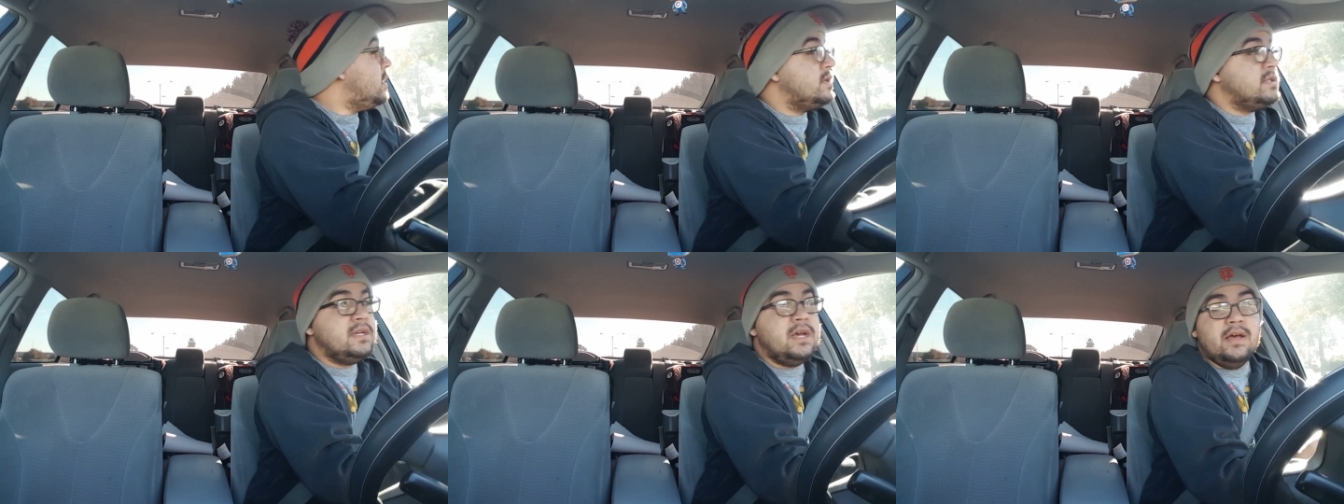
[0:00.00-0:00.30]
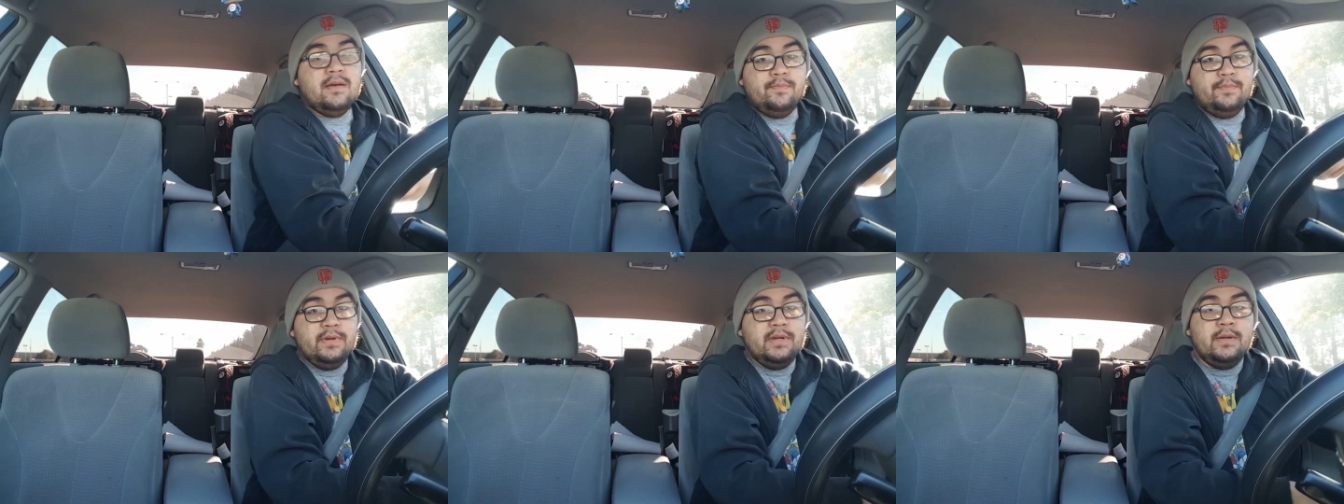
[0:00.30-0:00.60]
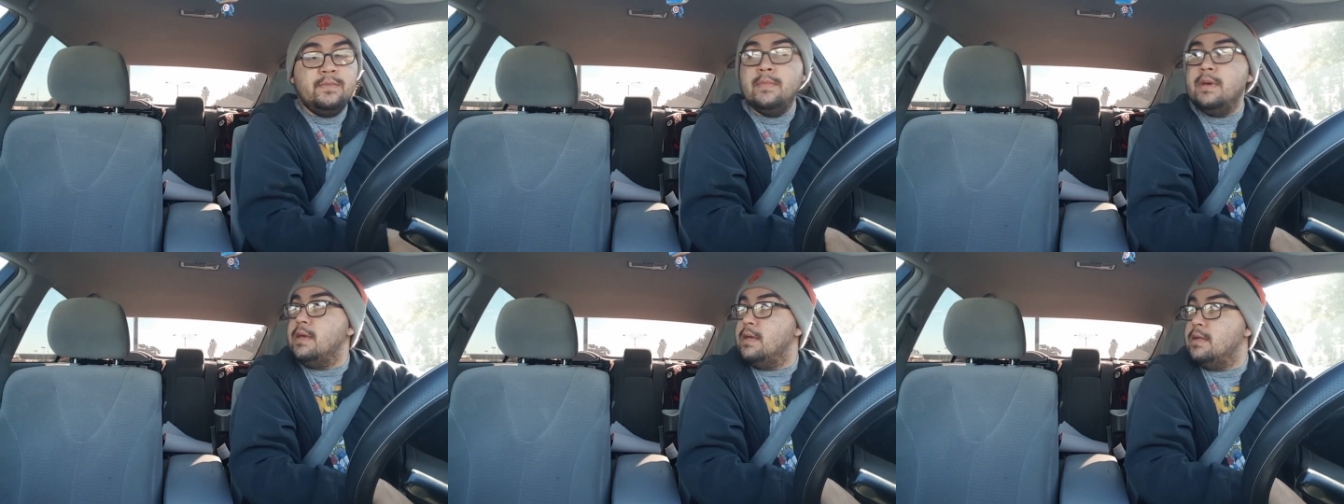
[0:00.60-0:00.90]
Hot
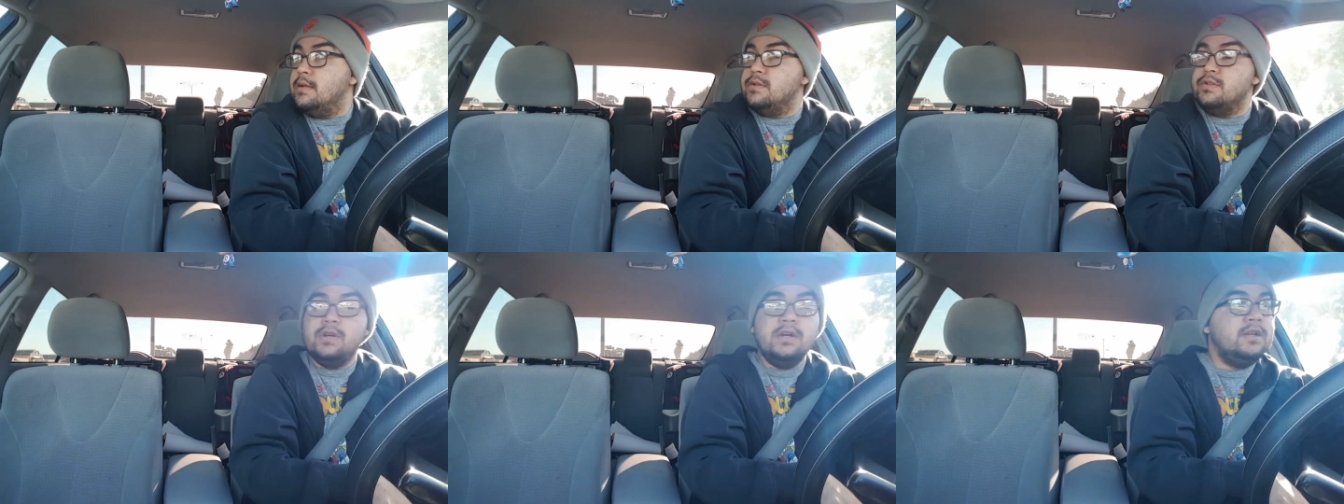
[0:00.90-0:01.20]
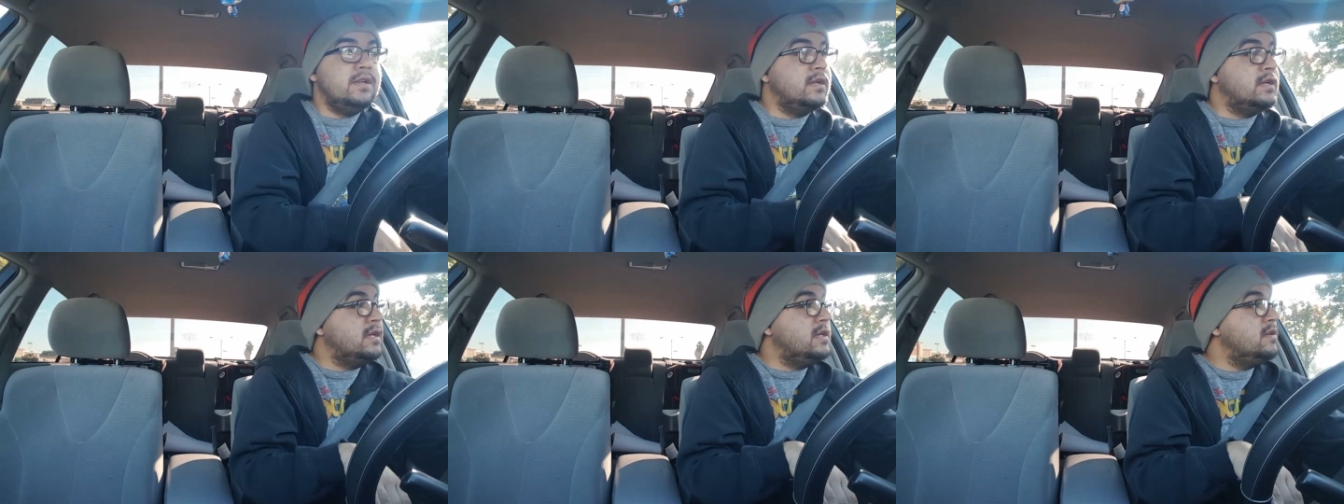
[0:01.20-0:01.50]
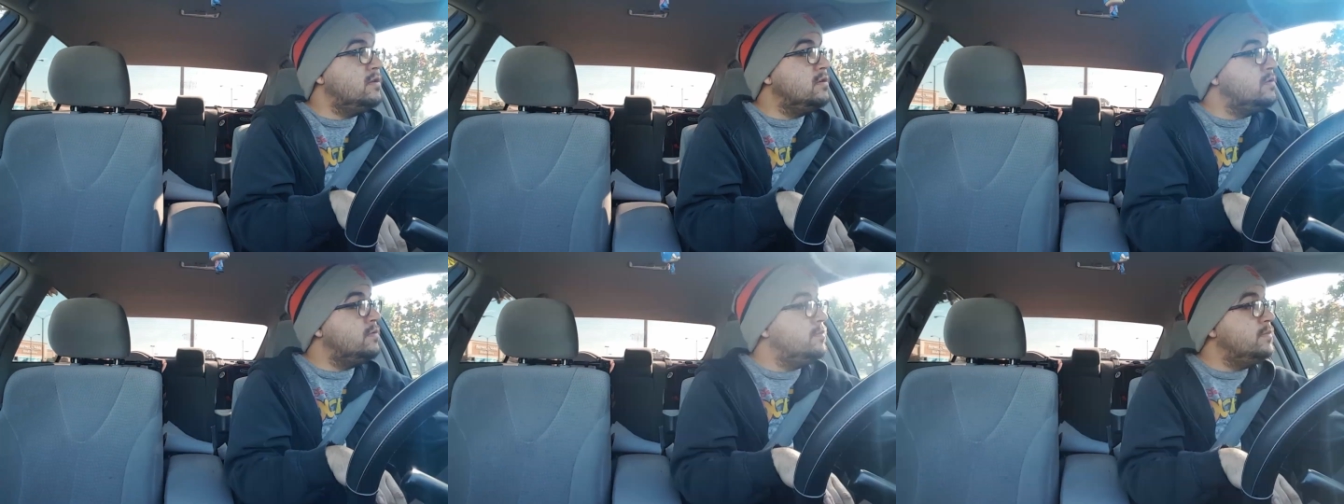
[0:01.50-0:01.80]
Topic, man, trying to
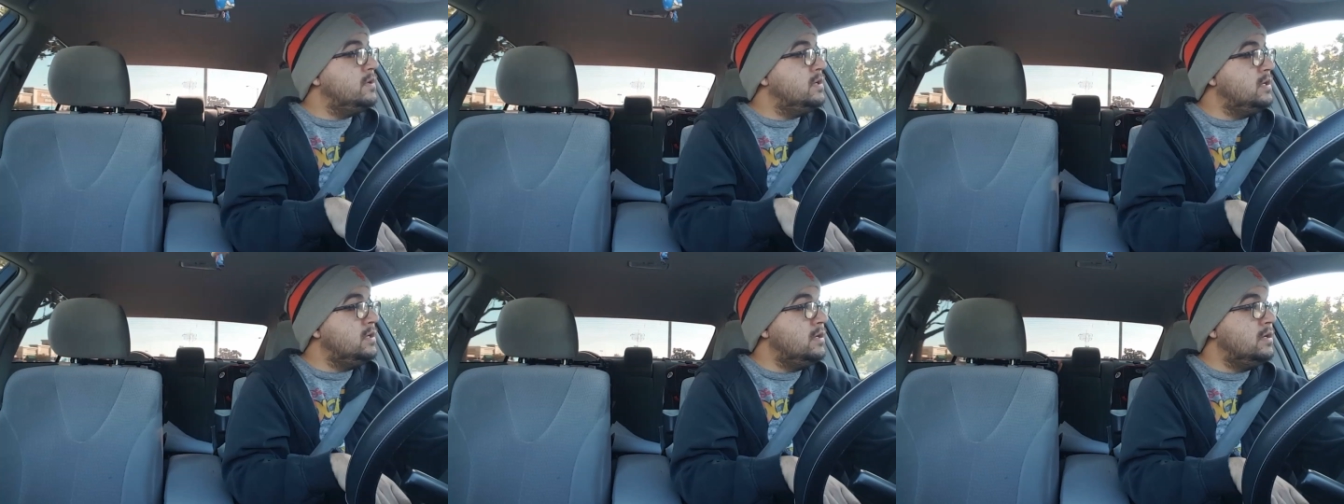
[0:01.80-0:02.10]
kill me.